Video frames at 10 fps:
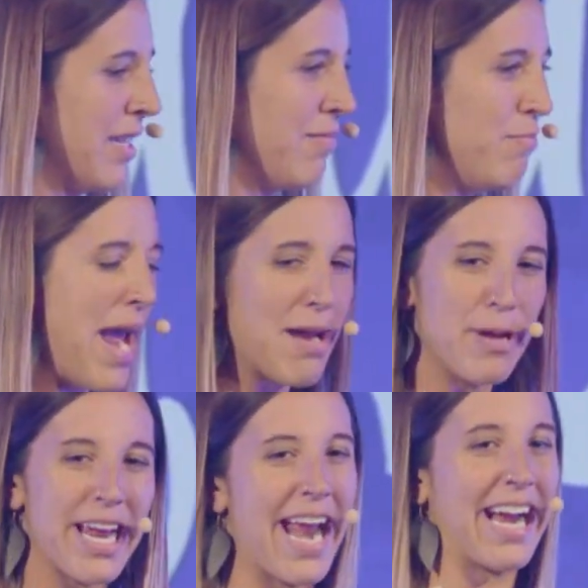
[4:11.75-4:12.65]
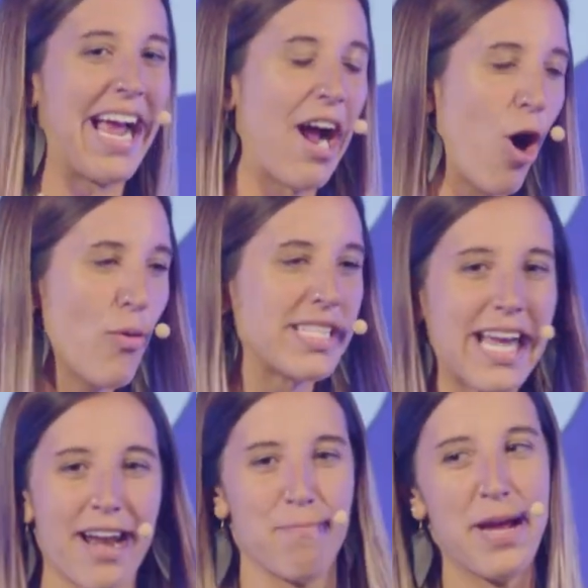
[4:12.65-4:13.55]
maybe and I, I always
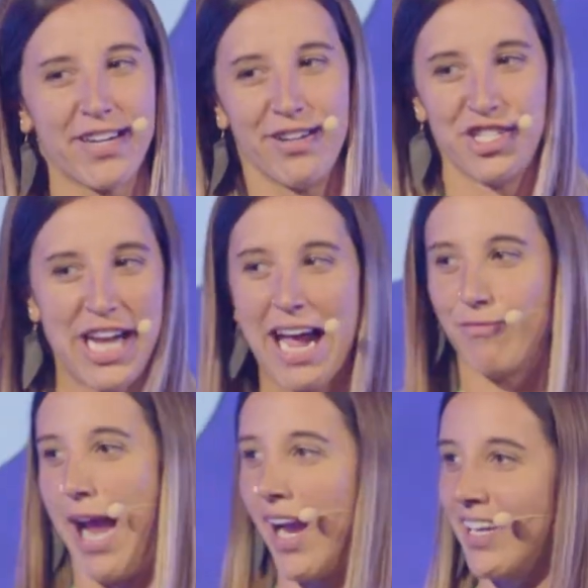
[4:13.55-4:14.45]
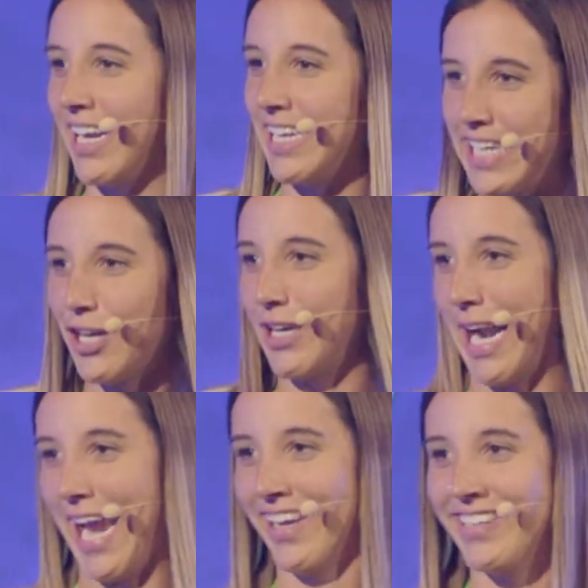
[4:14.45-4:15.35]
got to pick on Shadrach and he's here
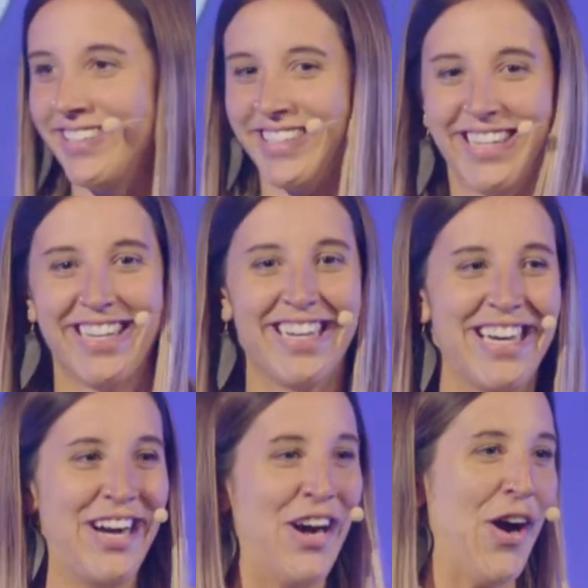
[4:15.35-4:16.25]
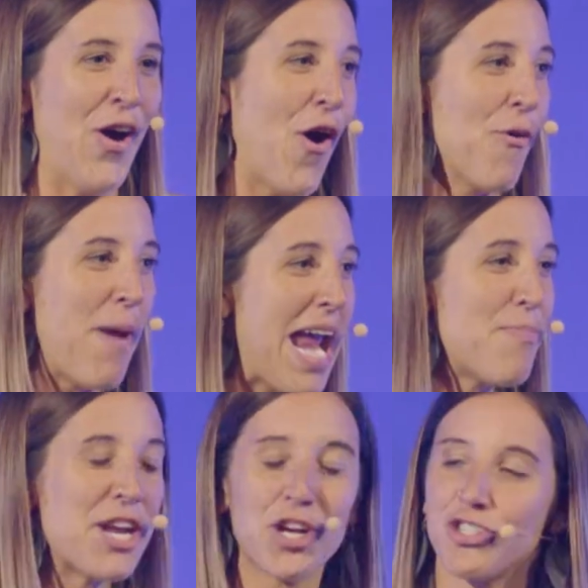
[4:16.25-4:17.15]
tonight. Or
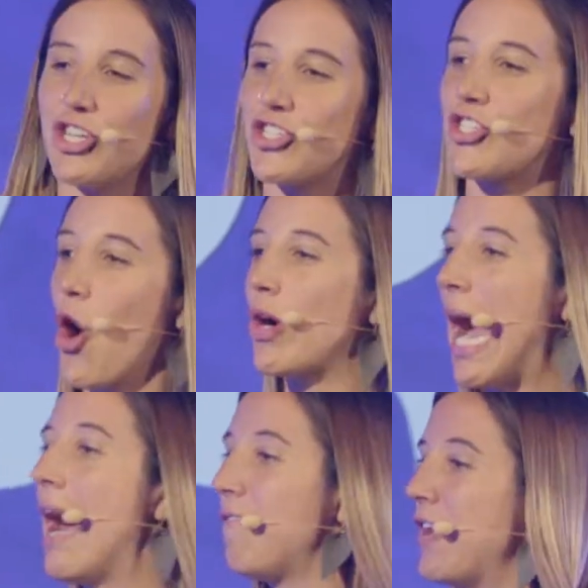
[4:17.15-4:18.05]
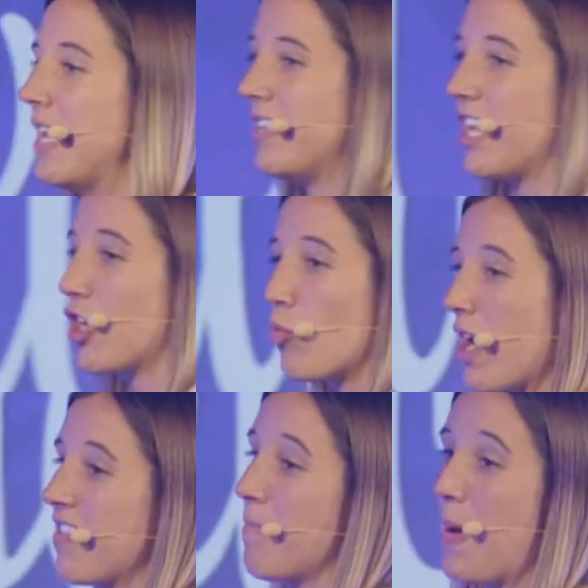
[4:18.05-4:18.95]
maybe you're just so confident that you're one
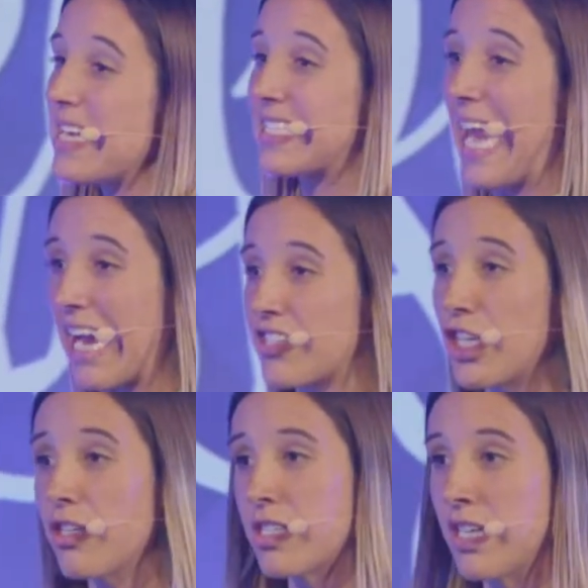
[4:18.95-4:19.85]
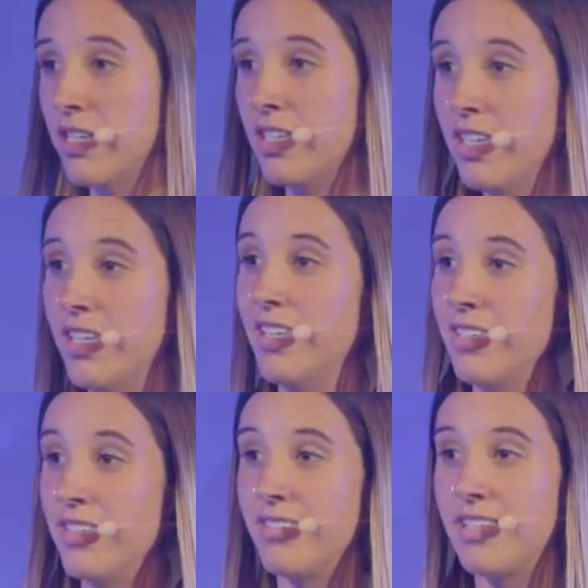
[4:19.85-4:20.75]
of the best dancers
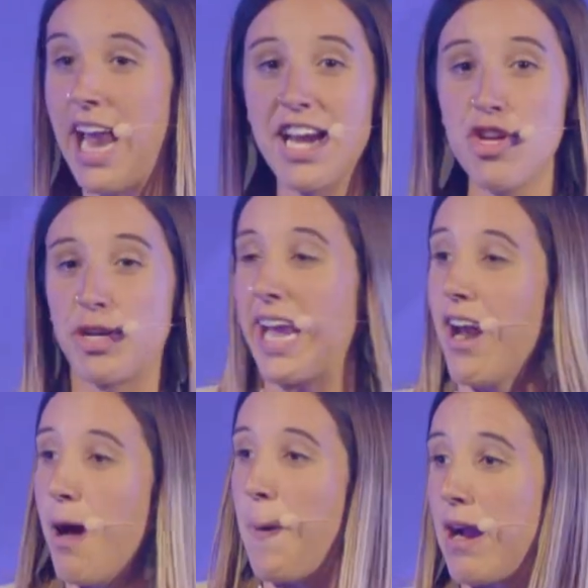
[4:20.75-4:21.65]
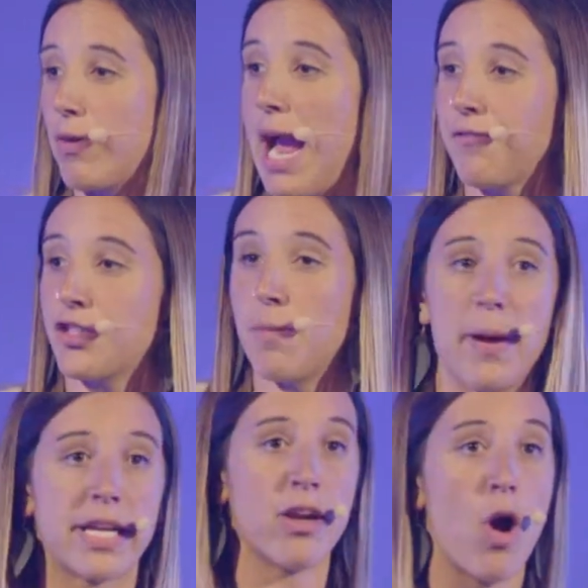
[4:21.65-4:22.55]
and you get up at raft trip
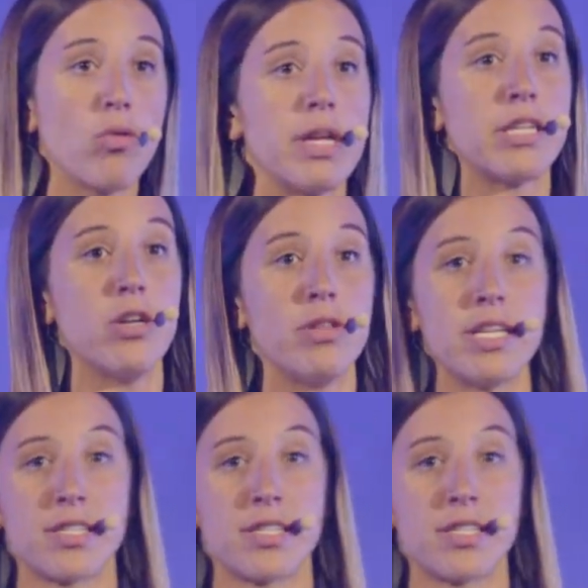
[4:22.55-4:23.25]
and can only do this